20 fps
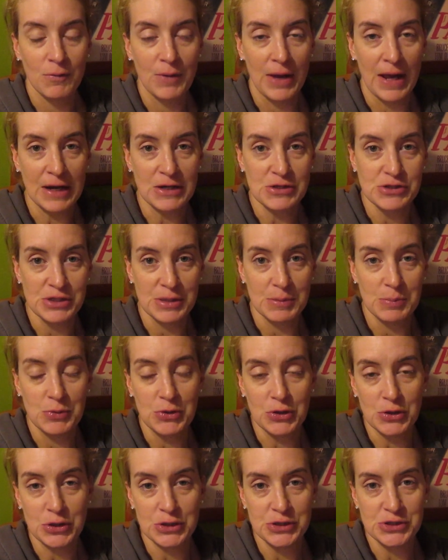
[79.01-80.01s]
We actually
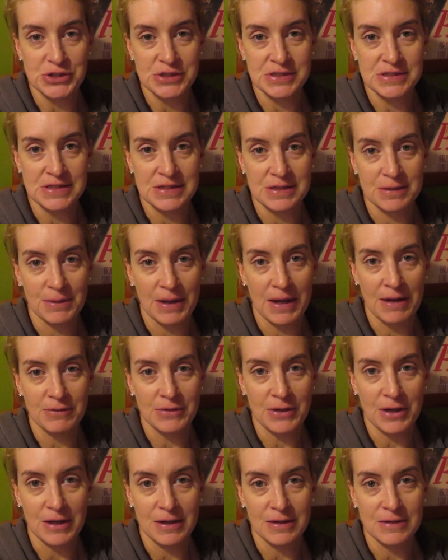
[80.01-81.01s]
put cushions in
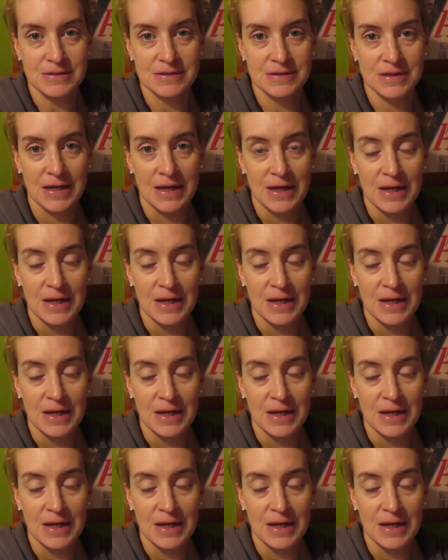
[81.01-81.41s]
around ours.